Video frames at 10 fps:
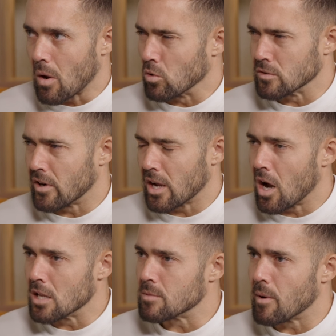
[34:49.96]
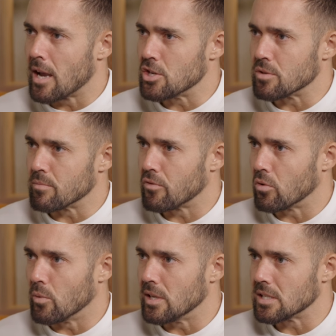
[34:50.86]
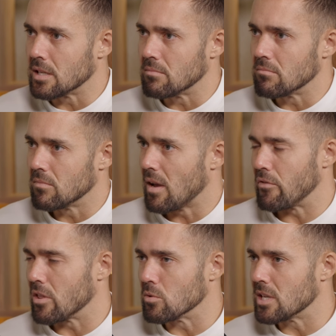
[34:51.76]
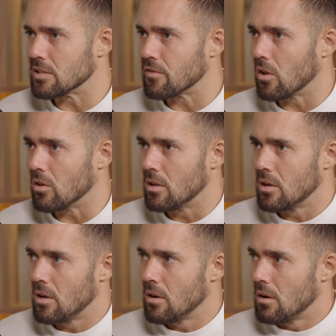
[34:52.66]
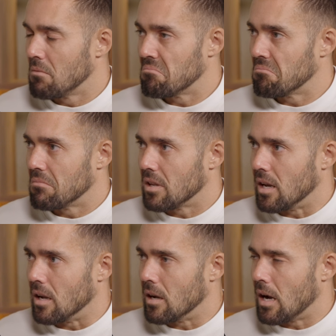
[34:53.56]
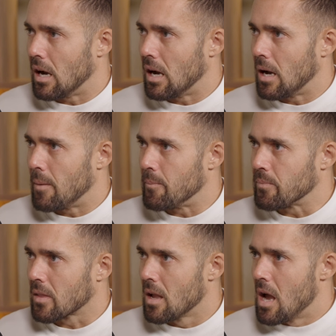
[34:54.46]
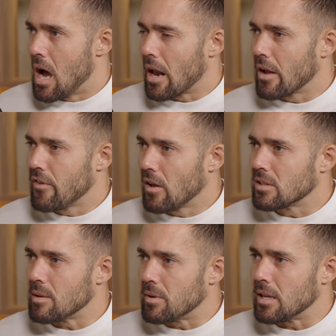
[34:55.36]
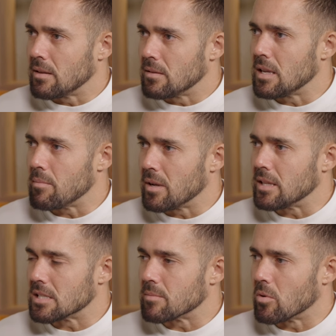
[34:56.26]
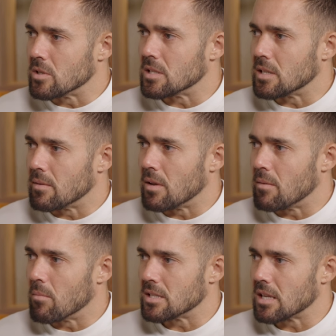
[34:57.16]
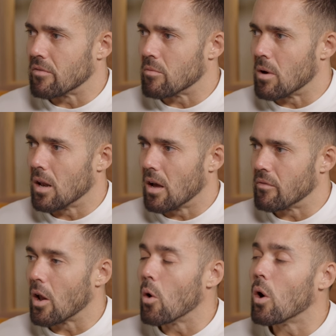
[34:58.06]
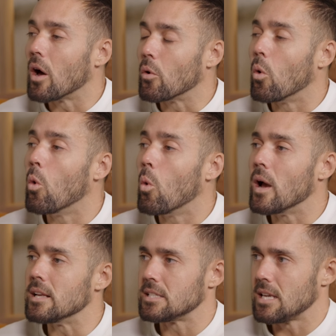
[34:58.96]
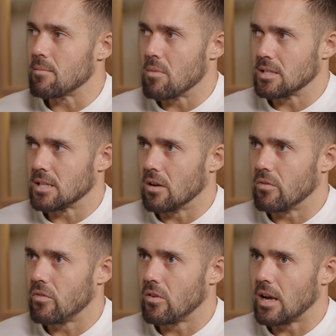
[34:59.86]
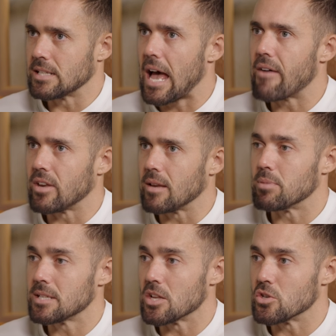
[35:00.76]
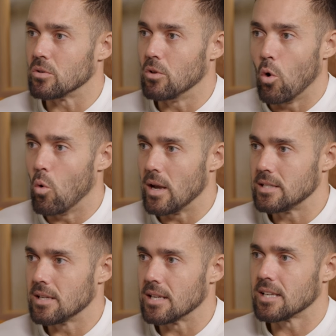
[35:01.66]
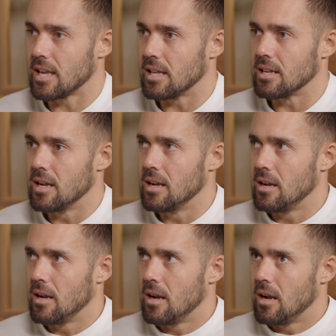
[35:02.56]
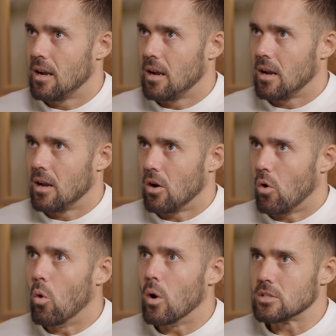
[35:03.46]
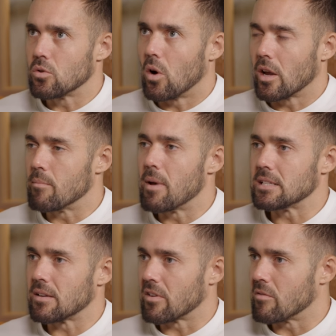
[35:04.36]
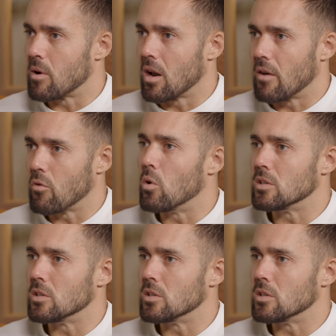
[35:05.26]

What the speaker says: Wasn't very kind to my agent before Louisa. Everything was his fault, you know. And I felt deeply, deeply disappointed in myself and my life. I'd always seen myself as having potential, always, as a kid. Always thought I could make something of my life.